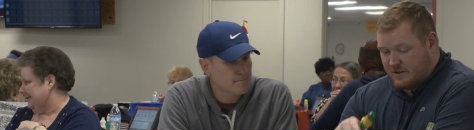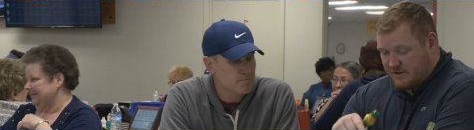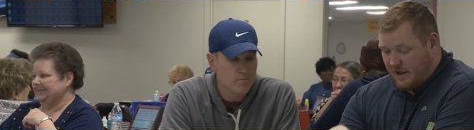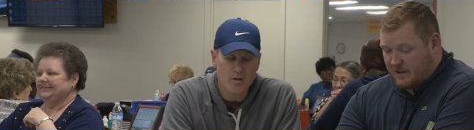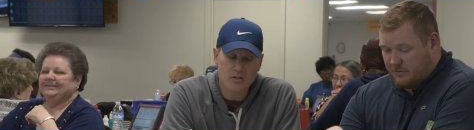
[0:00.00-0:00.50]

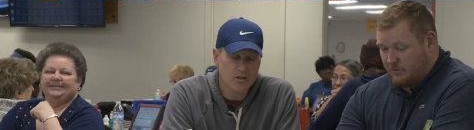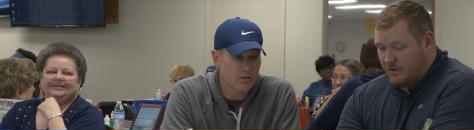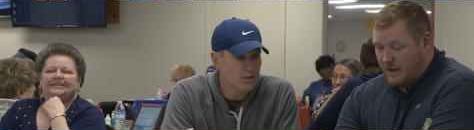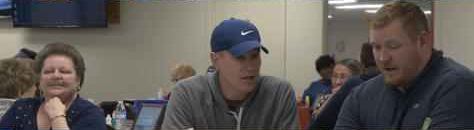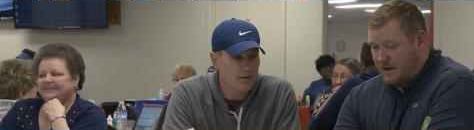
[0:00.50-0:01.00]
Speaker 1: exactly is, what yeah,
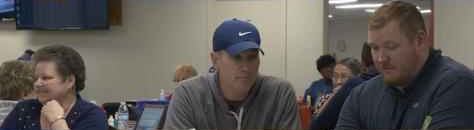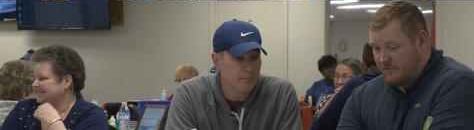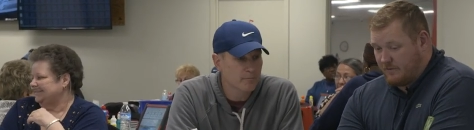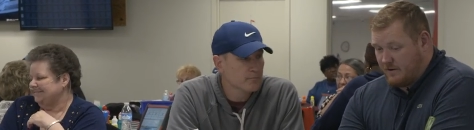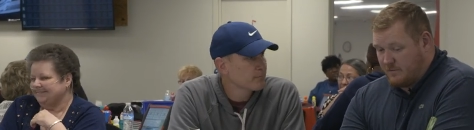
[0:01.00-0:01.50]
I have in
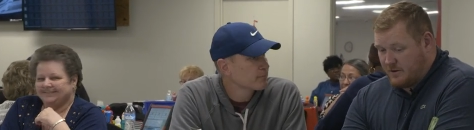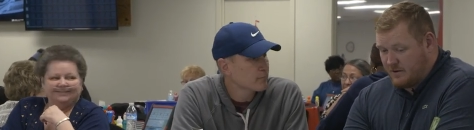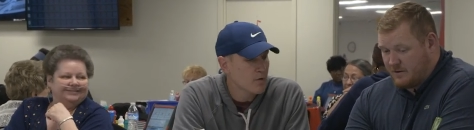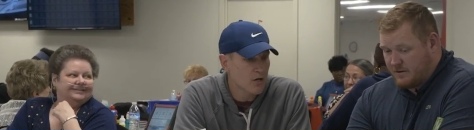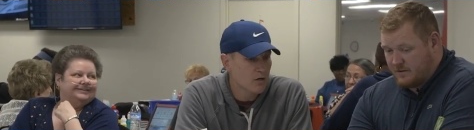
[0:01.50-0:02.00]
front of me.
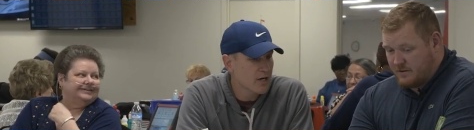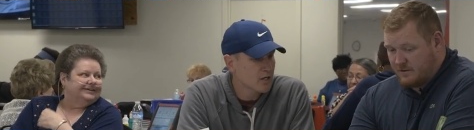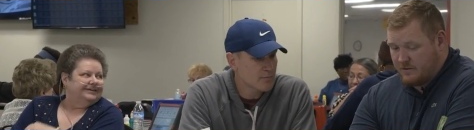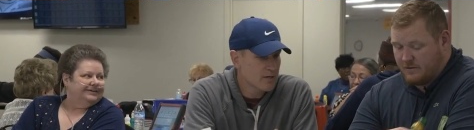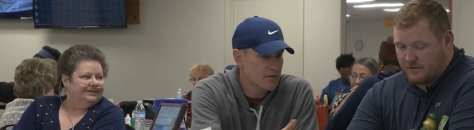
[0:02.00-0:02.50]
Modern era,
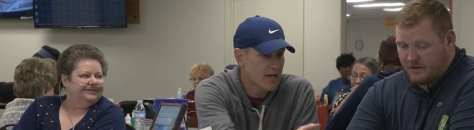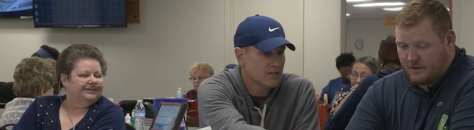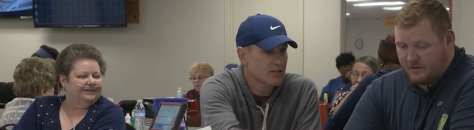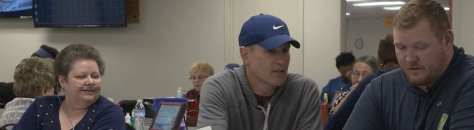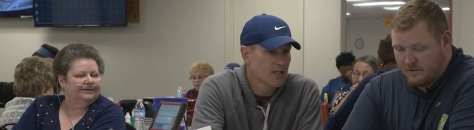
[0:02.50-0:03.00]
baby. Okay. That
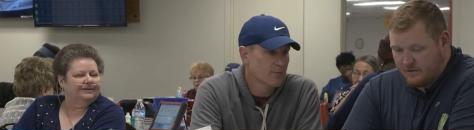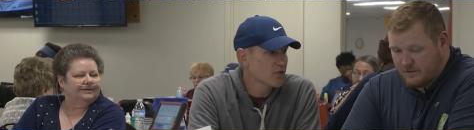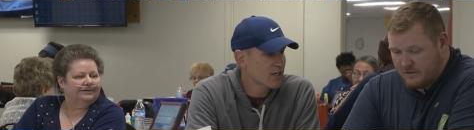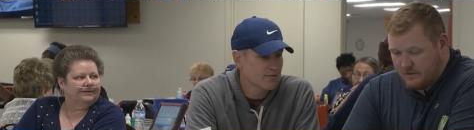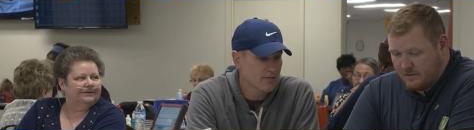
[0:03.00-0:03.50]
uh, keeps
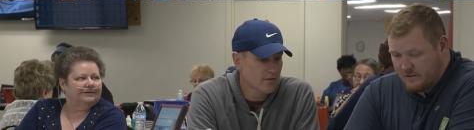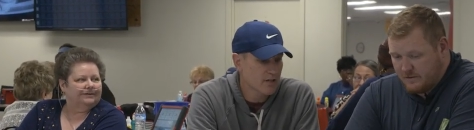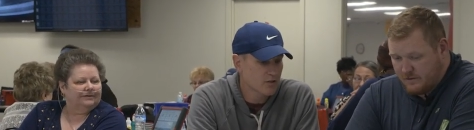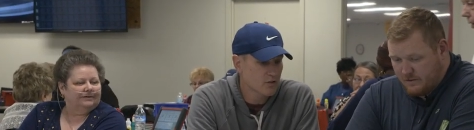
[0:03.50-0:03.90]
track of everything